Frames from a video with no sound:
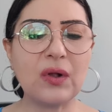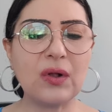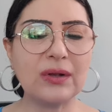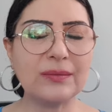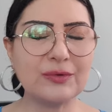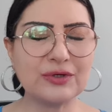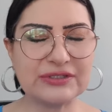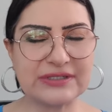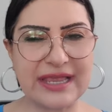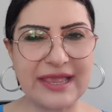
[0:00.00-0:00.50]

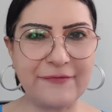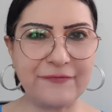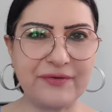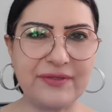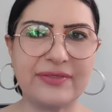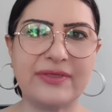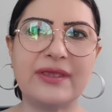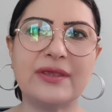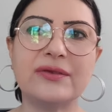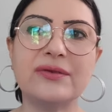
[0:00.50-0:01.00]
almost
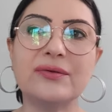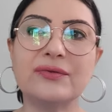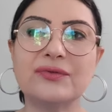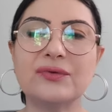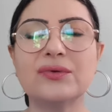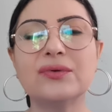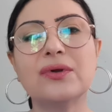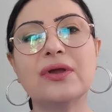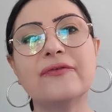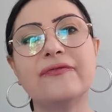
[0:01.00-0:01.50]
everything you
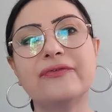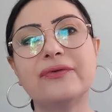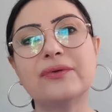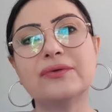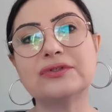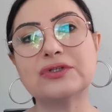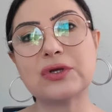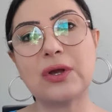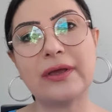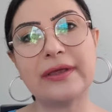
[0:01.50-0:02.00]
do, if
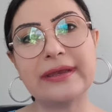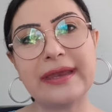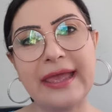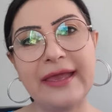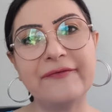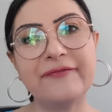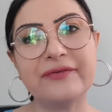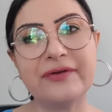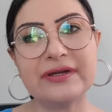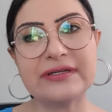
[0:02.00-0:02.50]
you join
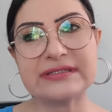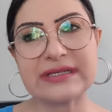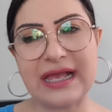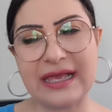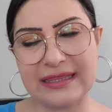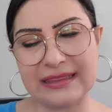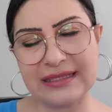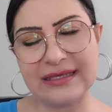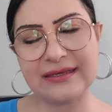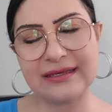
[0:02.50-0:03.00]
efforts,
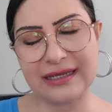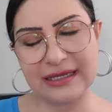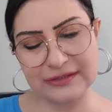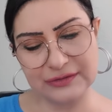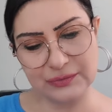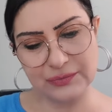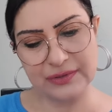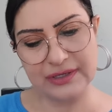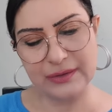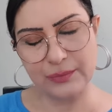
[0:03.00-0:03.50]
I think
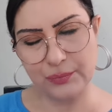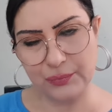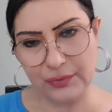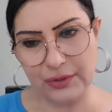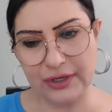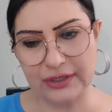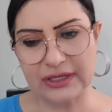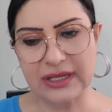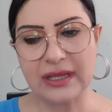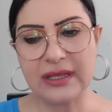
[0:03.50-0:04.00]
it will
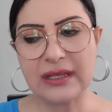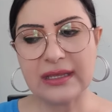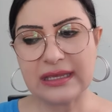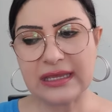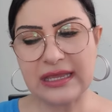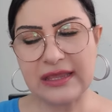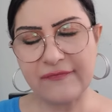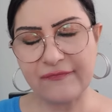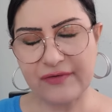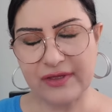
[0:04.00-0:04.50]
work.
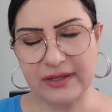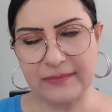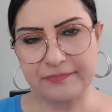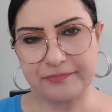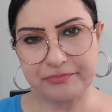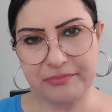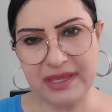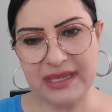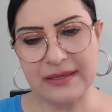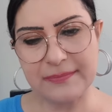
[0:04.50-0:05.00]

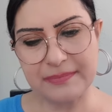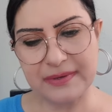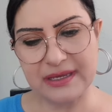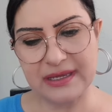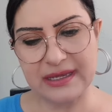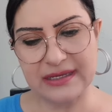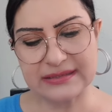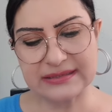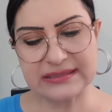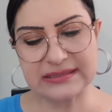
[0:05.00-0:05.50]
Even
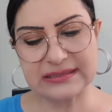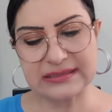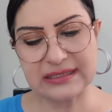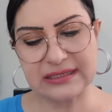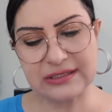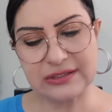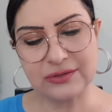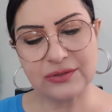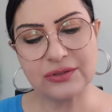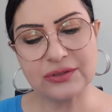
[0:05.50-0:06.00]
maybe it's
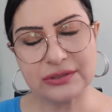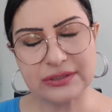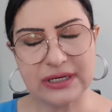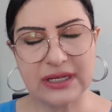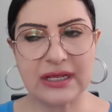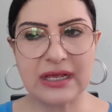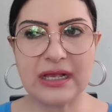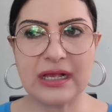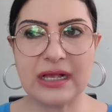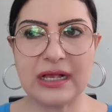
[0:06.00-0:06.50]
your